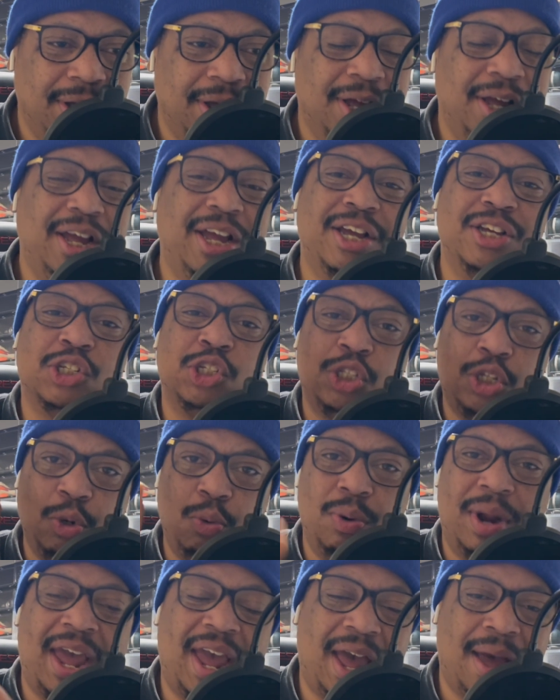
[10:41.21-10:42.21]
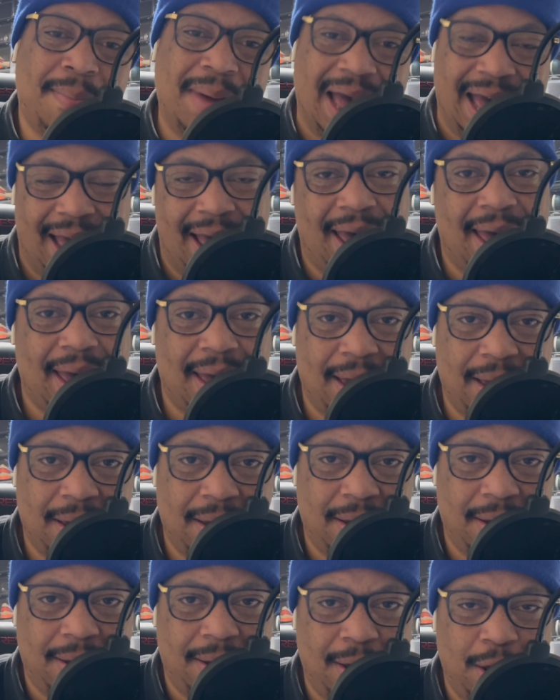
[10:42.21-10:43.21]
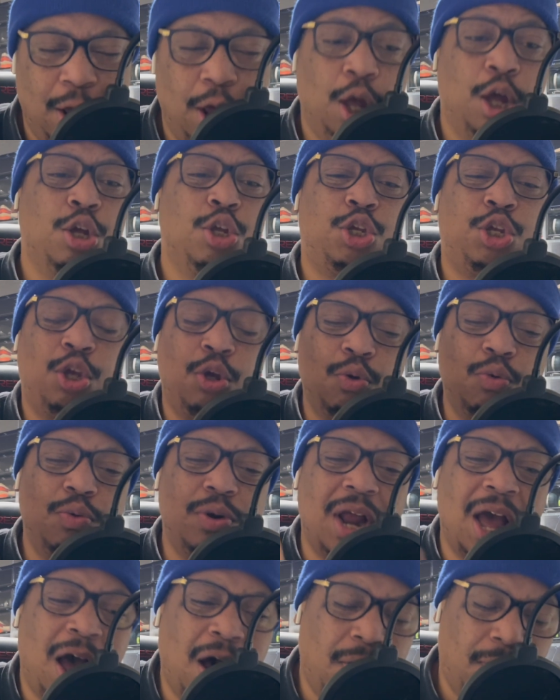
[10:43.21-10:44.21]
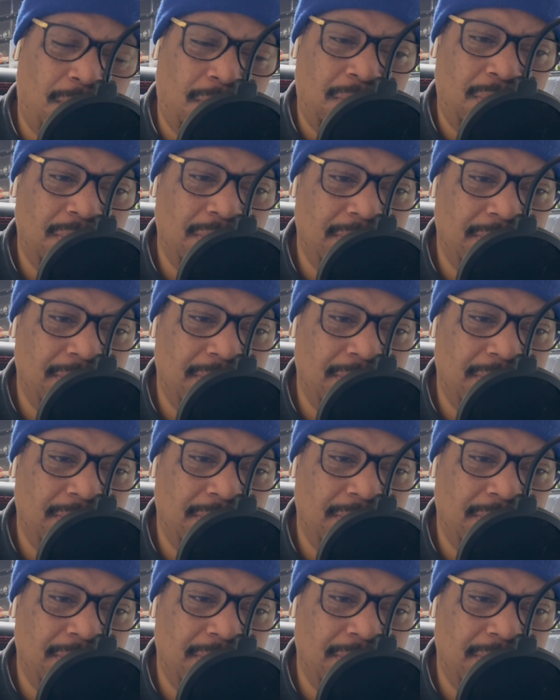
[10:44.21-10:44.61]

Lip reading: is too damn high. You know